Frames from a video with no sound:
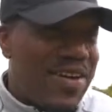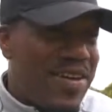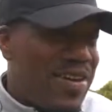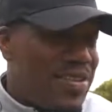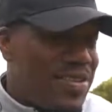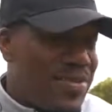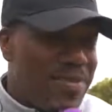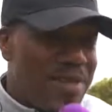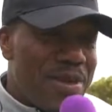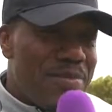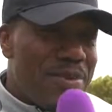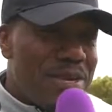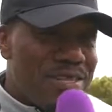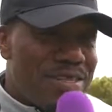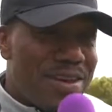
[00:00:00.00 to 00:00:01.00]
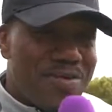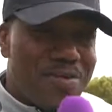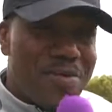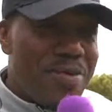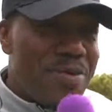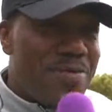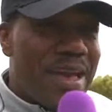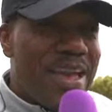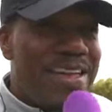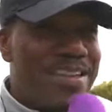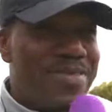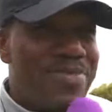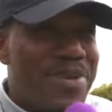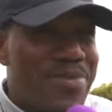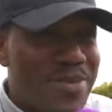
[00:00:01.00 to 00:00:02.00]
Ah, to be amongst it, I'll probably pay
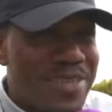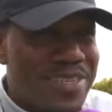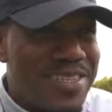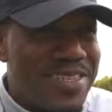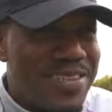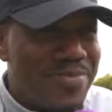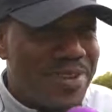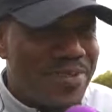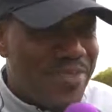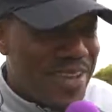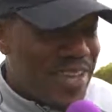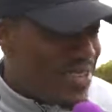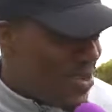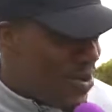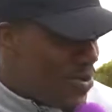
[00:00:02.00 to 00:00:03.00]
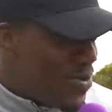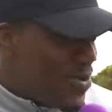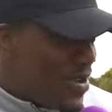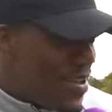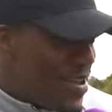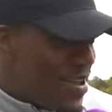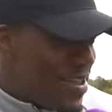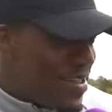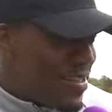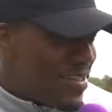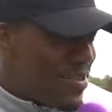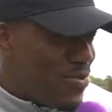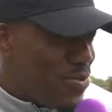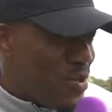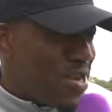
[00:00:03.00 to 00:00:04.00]
to be amongst it, to be fair. So
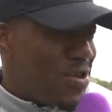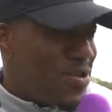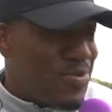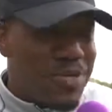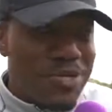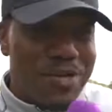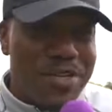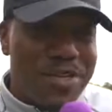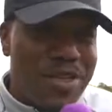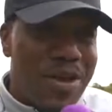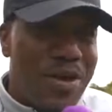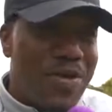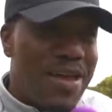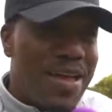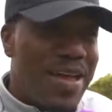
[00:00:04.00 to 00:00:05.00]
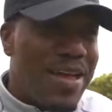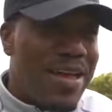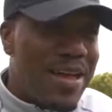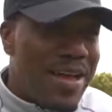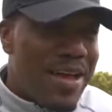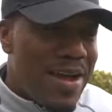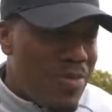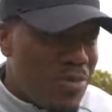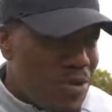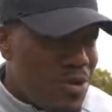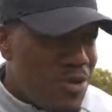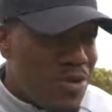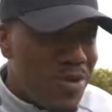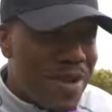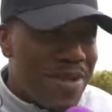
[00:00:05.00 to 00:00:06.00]
to win the opportunity to go there, I'm pretty
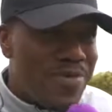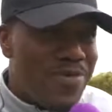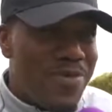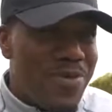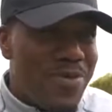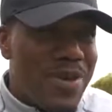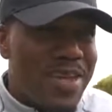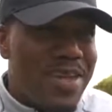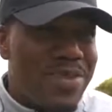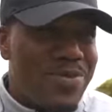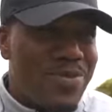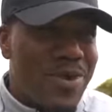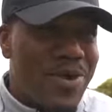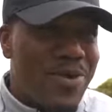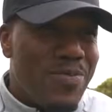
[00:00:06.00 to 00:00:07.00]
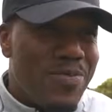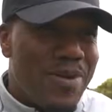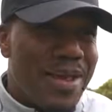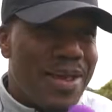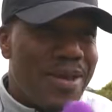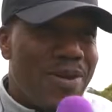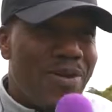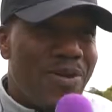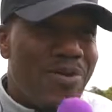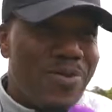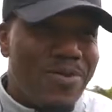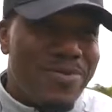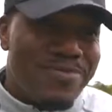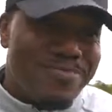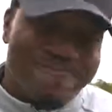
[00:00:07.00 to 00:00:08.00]
sure you're out there for a week as well, playing
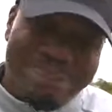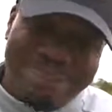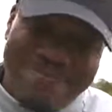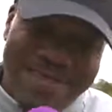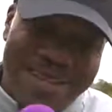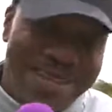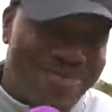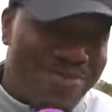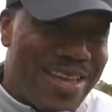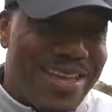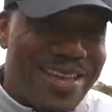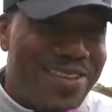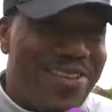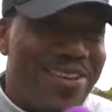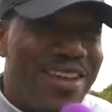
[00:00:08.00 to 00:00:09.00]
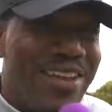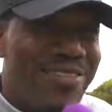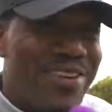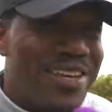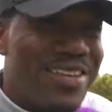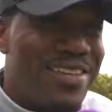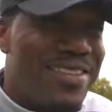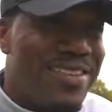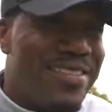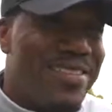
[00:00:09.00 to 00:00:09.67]
golf. Mate, you got to love it.